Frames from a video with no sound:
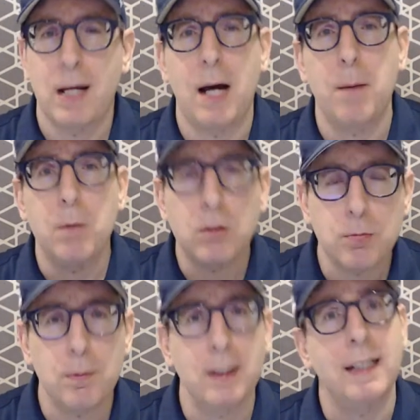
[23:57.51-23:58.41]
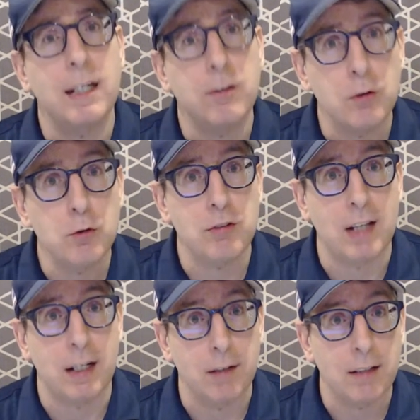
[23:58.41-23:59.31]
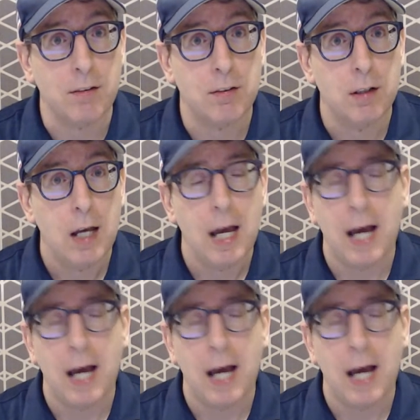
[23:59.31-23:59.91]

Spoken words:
how much money they do generate and